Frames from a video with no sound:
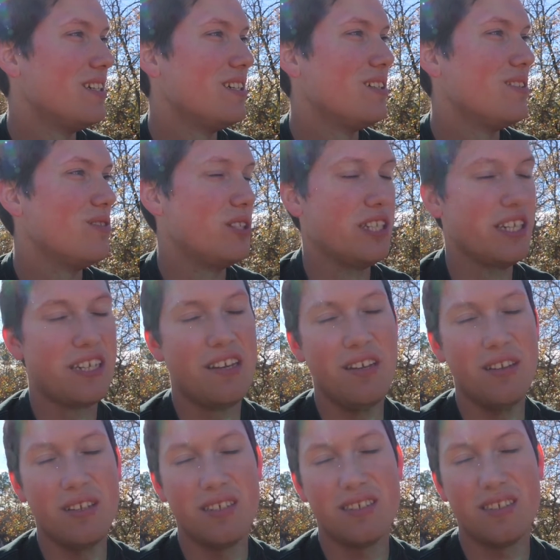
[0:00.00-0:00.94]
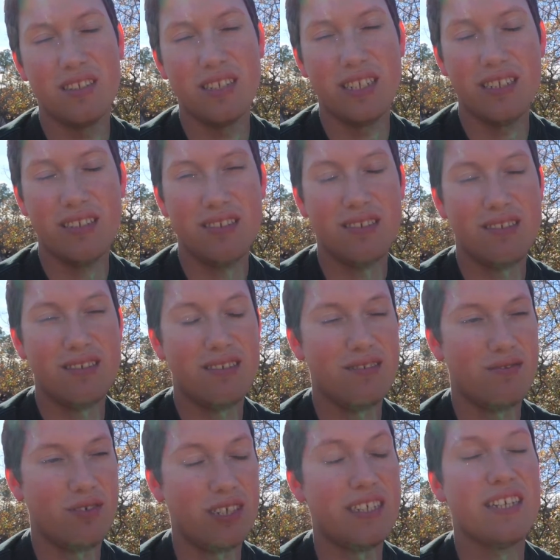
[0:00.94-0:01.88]
ridiculously,
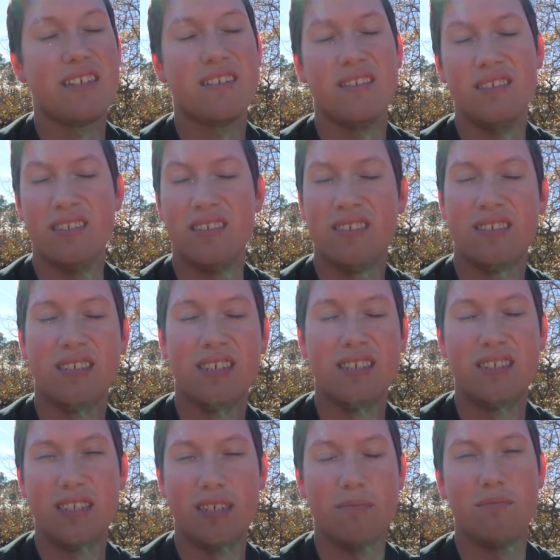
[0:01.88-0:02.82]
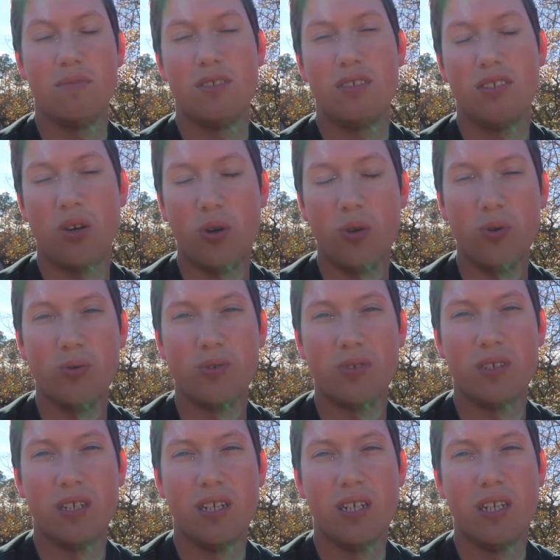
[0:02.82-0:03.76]
ridiculous temp
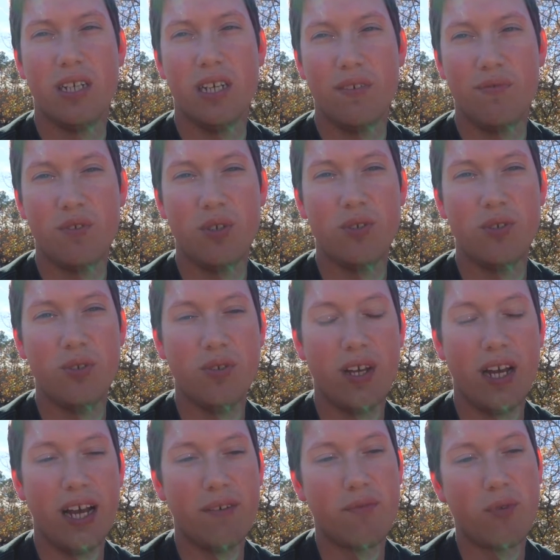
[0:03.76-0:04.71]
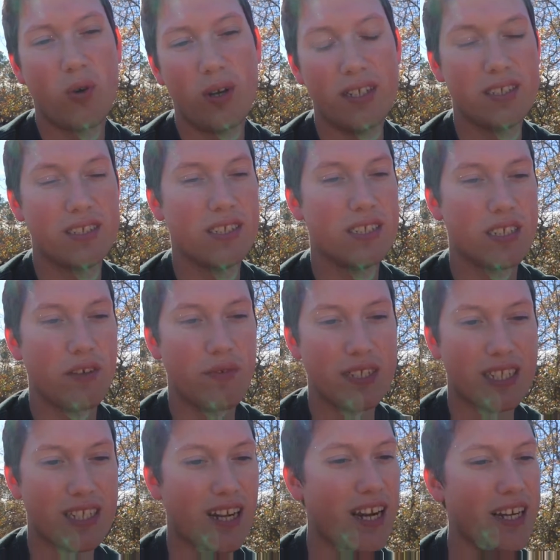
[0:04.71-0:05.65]
totals if you do that. For instance, if
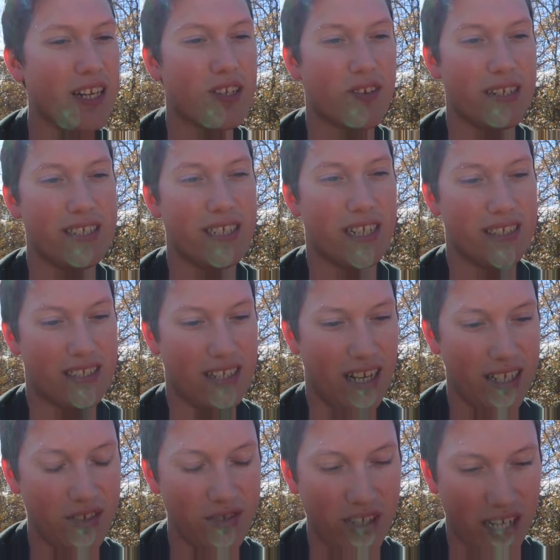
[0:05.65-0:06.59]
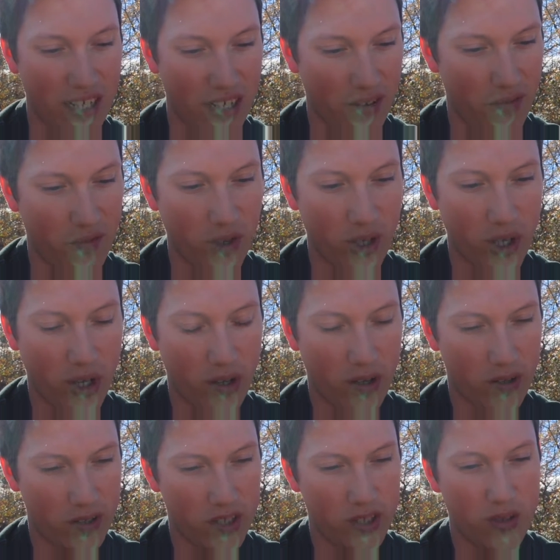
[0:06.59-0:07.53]
it's 90 degrees outside, and you got a foot
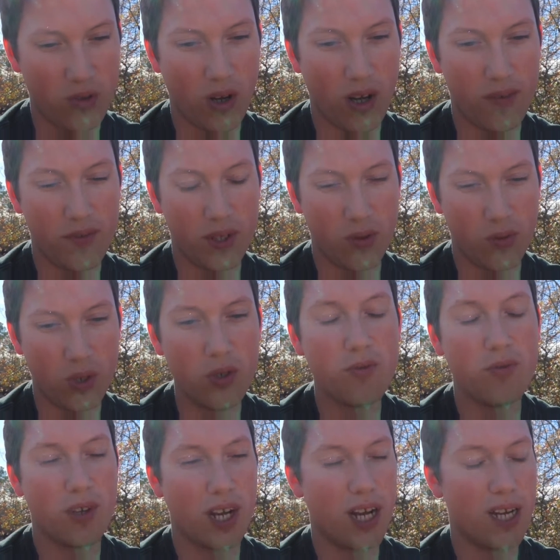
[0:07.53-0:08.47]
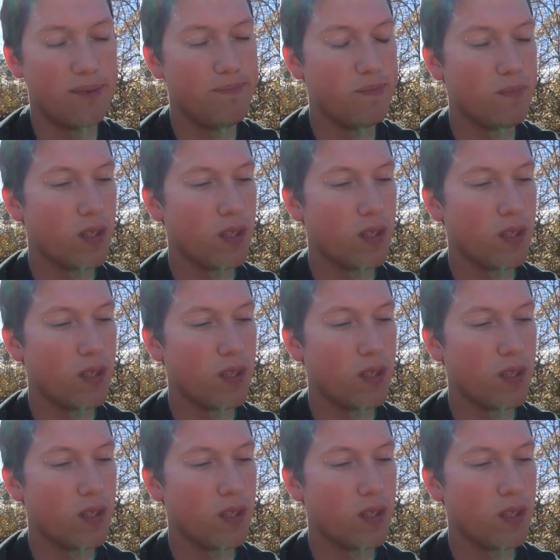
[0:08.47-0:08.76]
or two off your roof line,